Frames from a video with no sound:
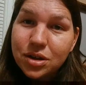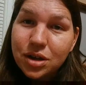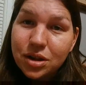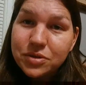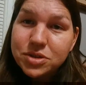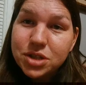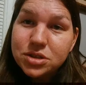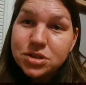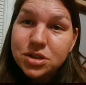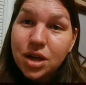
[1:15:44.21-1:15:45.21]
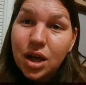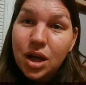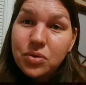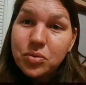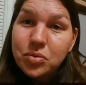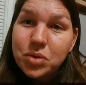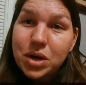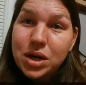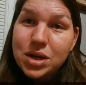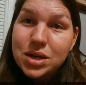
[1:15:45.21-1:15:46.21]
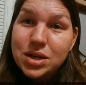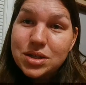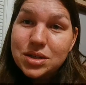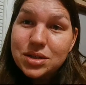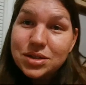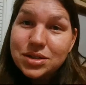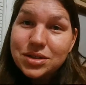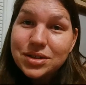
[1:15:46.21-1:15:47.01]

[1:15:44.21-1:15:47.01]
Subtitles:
I will challenge. Well,